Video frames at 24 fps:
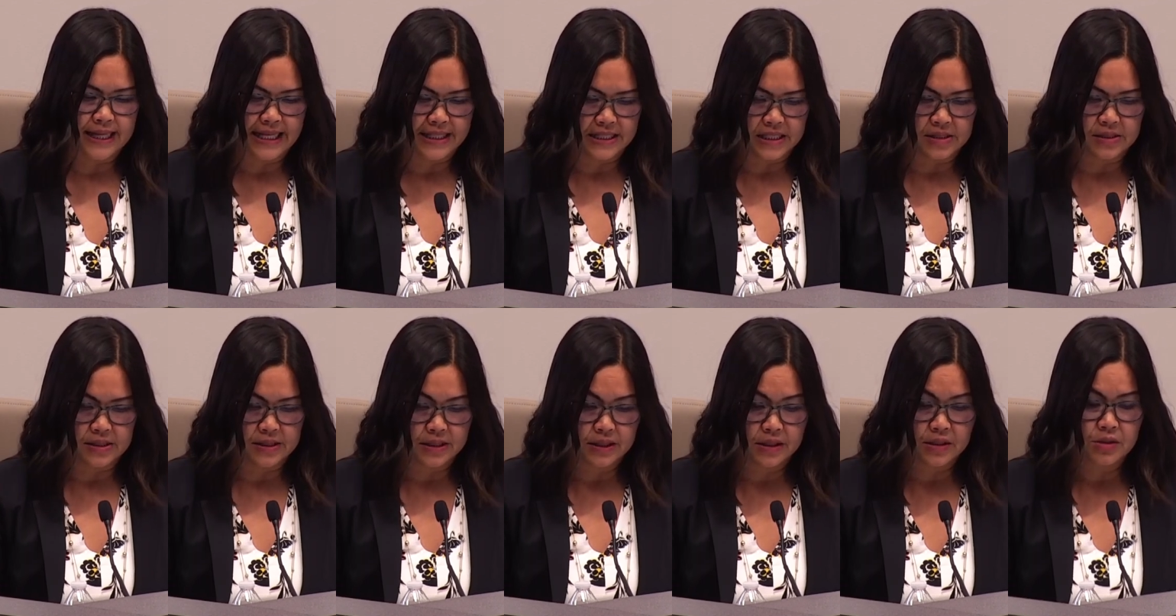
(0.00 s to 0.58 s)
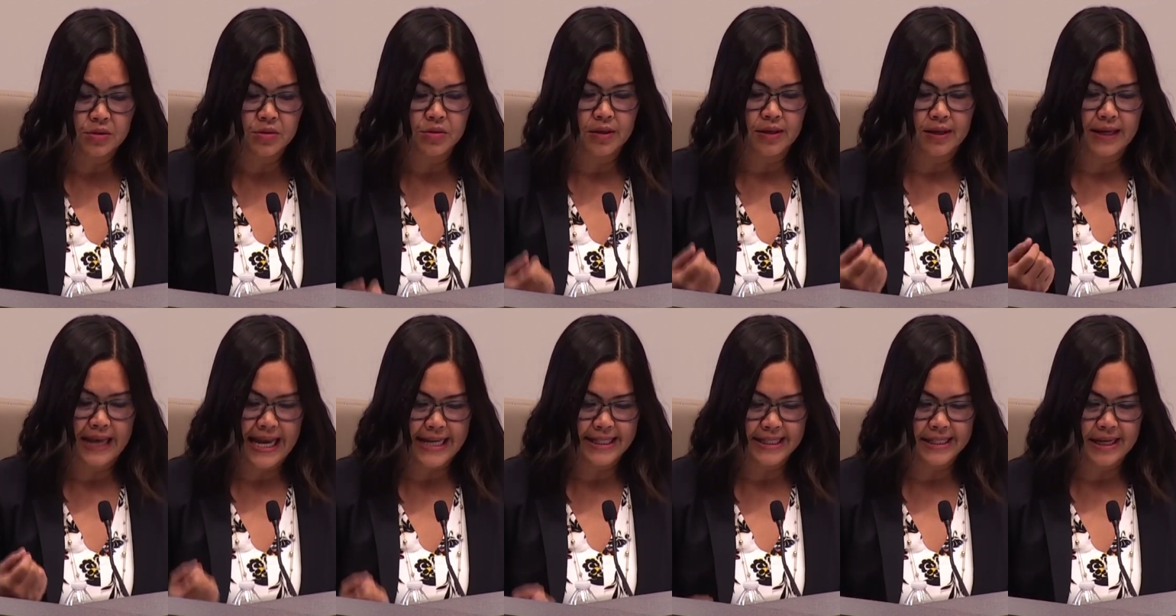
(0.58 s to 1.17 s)
Castillo,
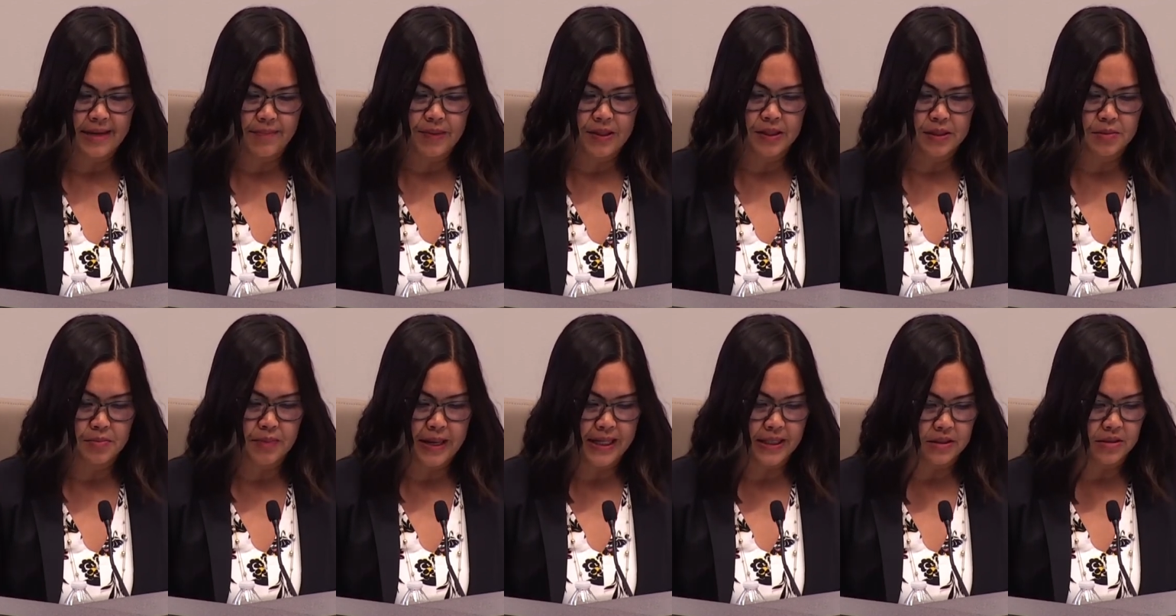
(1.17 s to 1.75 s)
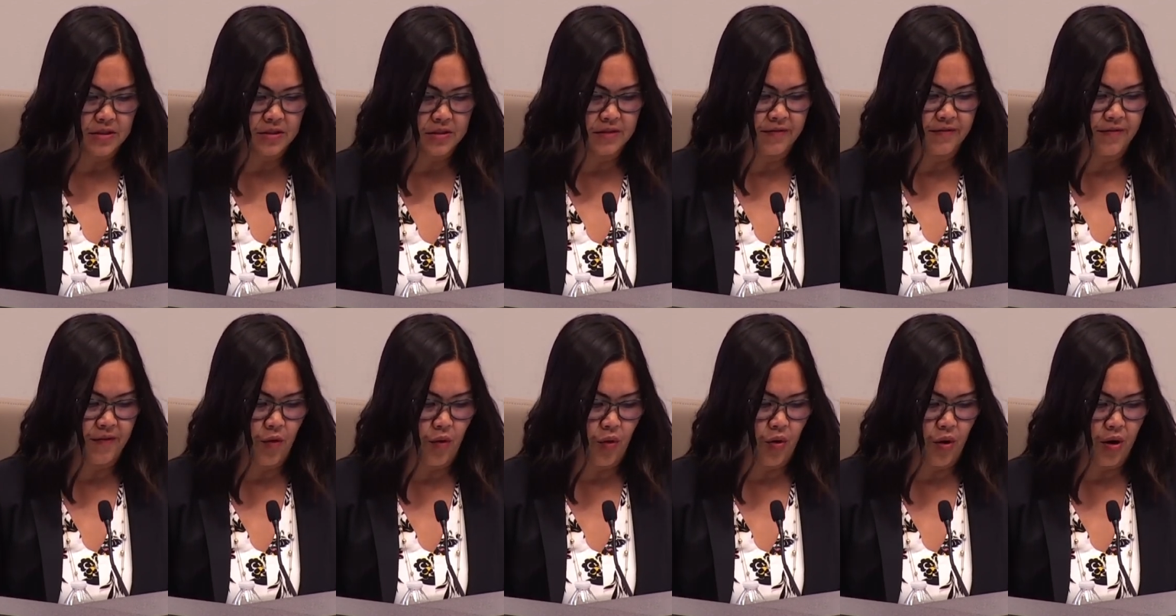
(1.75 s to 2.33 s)
landscape inspector
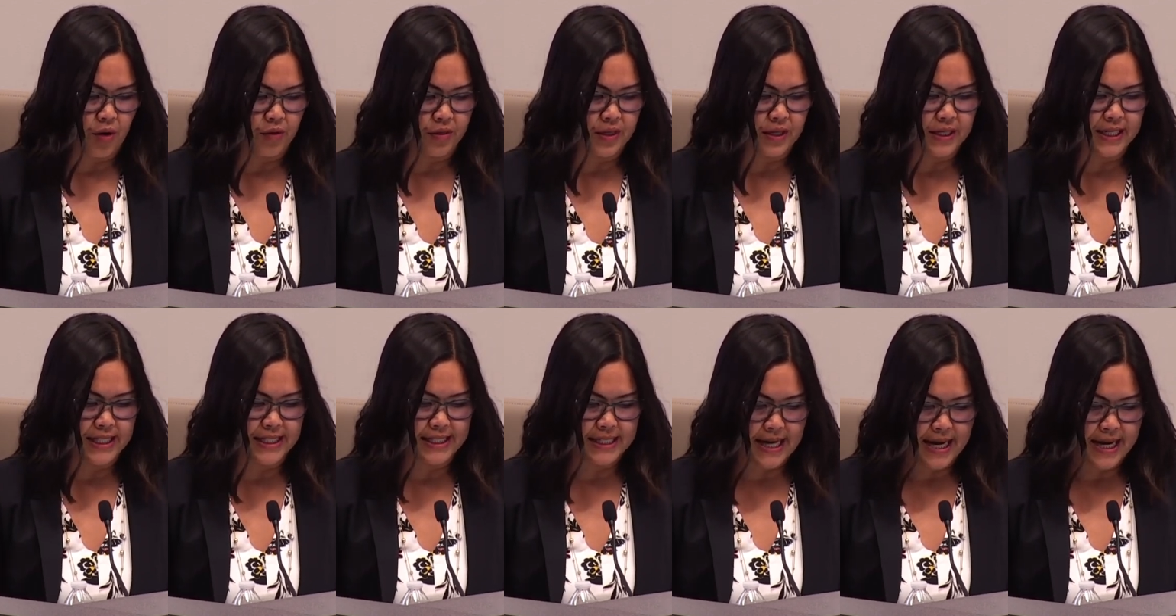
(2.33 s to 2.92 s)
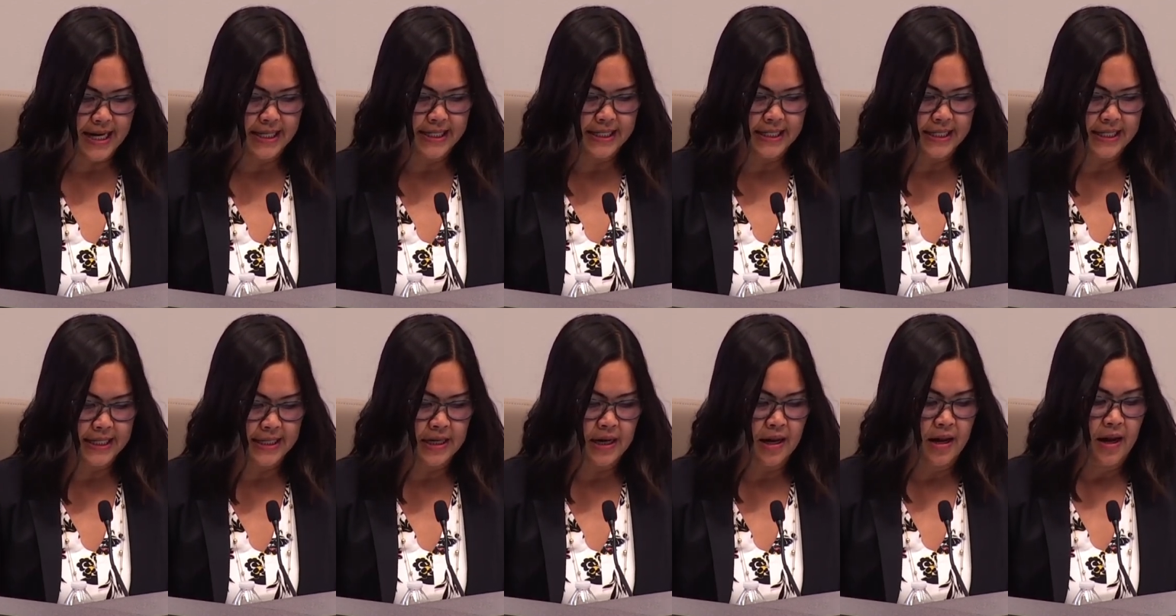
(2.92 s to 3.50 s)
for the
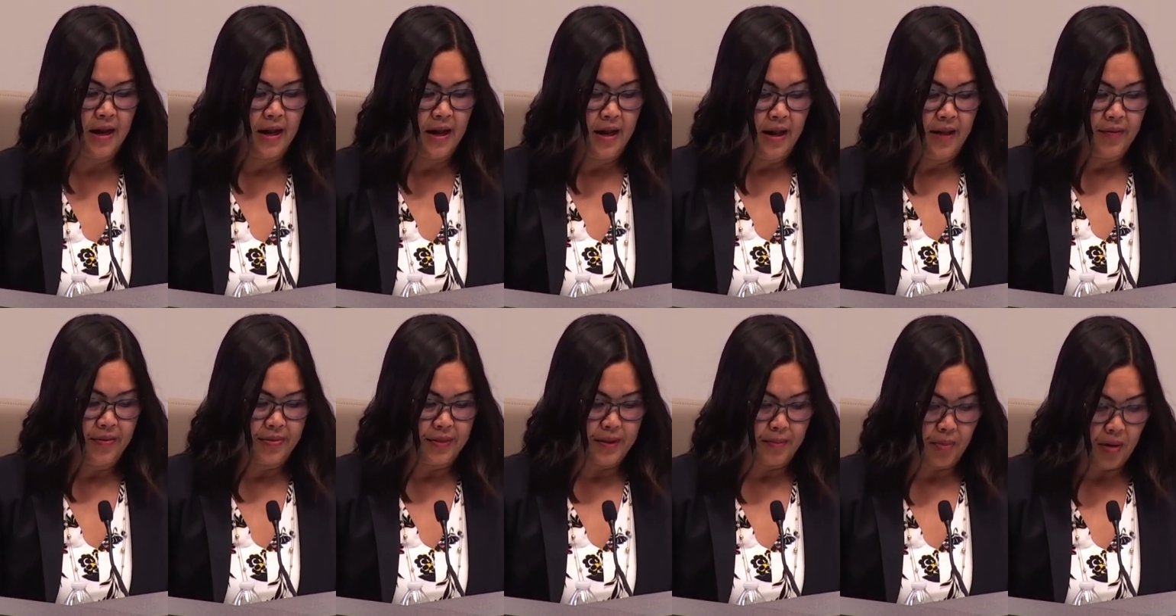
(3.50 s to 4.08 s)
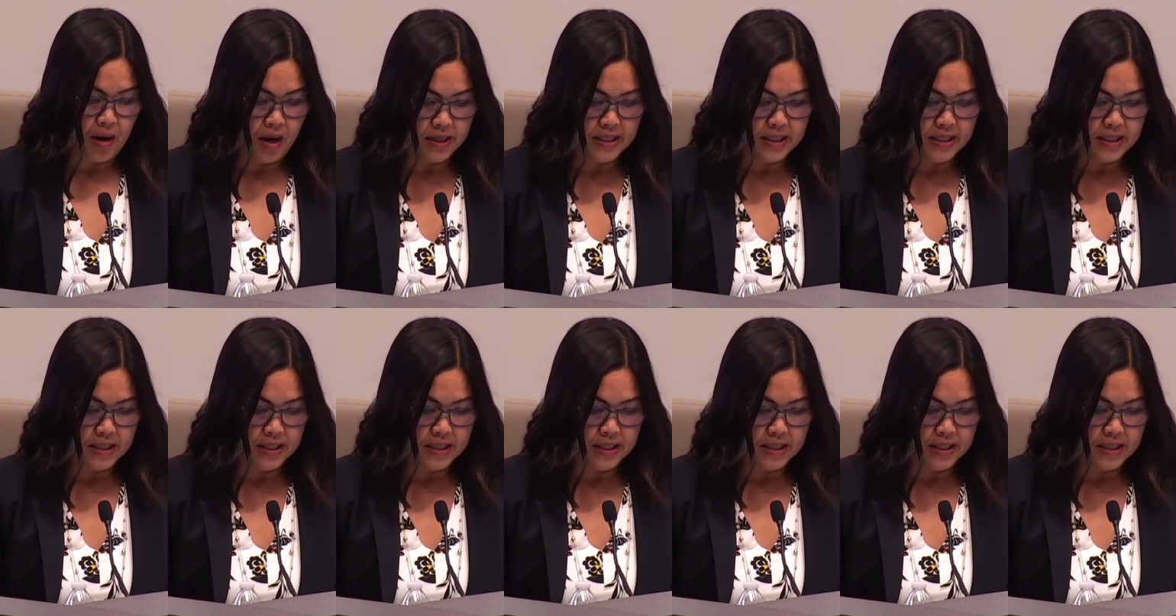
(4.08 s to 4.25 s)
designing the